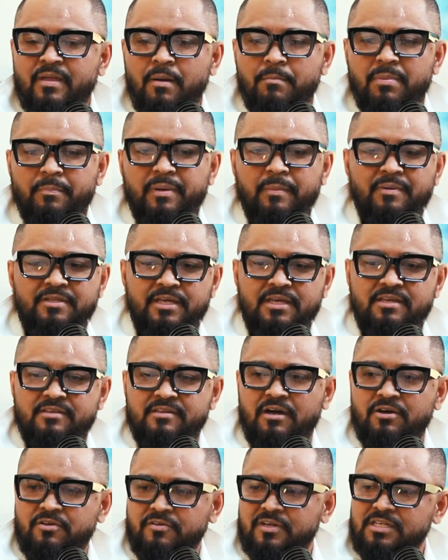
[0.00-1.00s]
But people take it
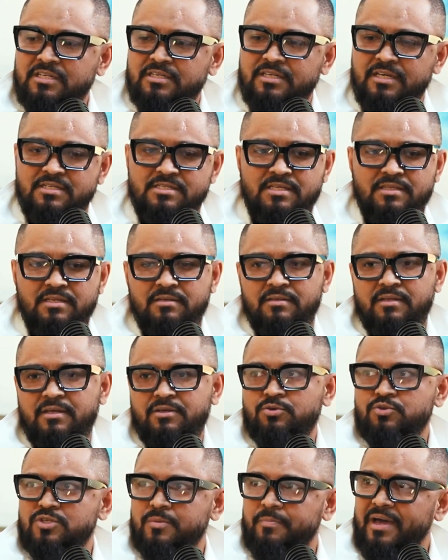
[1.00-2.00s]
out of context, and then they
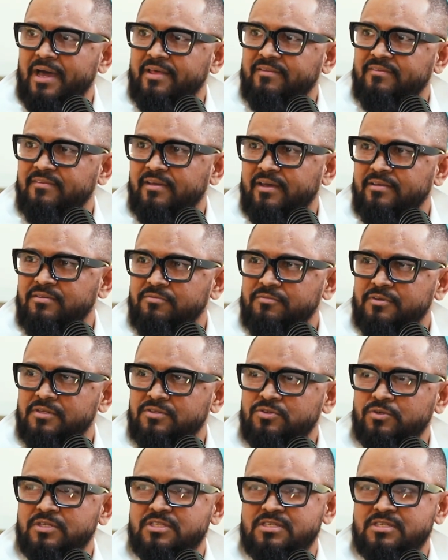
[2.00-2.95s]
use the bad sides of it. So it's